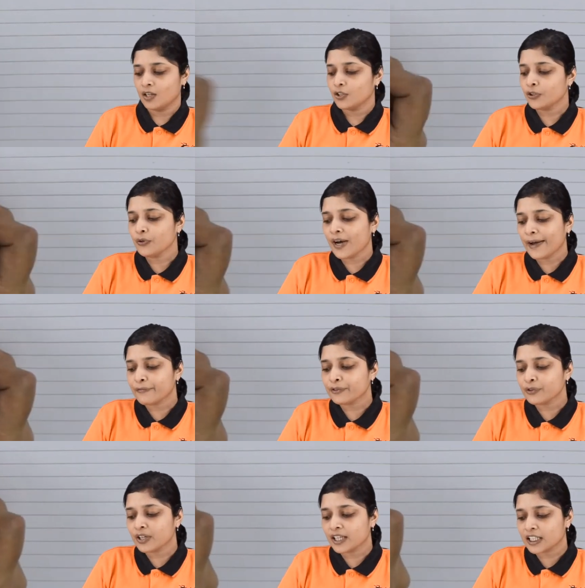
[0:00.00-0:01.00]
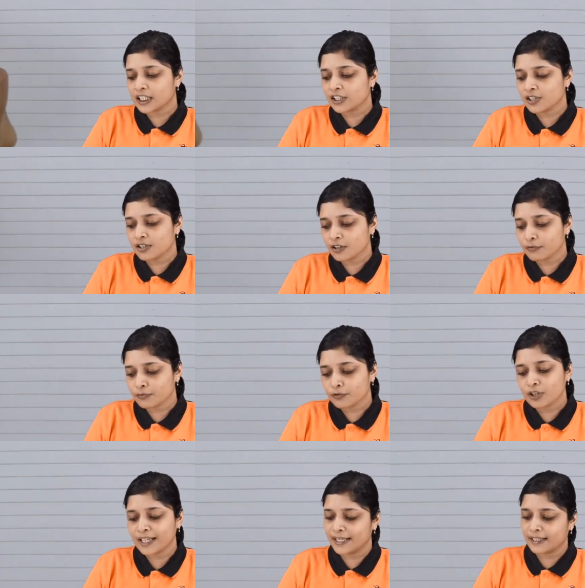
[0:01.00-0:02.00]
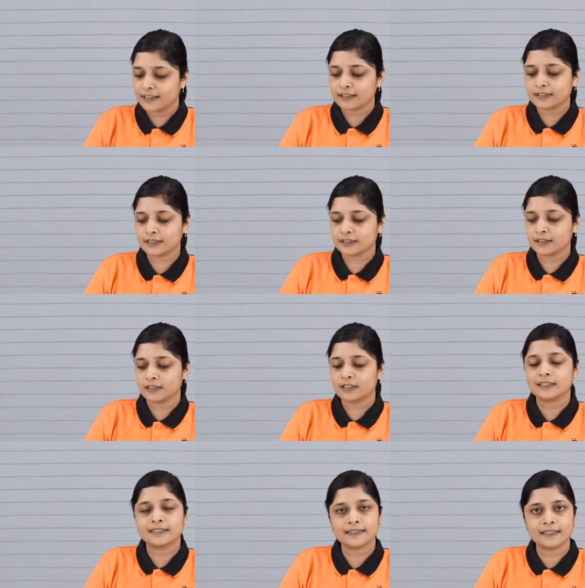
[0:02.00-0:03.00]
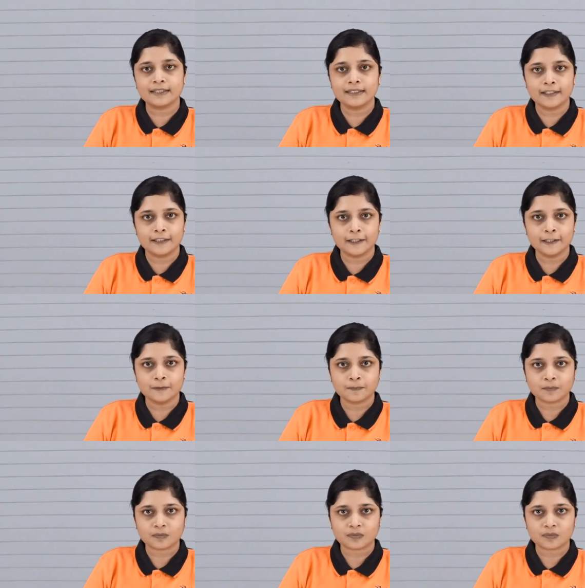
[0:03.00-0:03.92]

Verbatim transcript: You have to arrange the full adders serially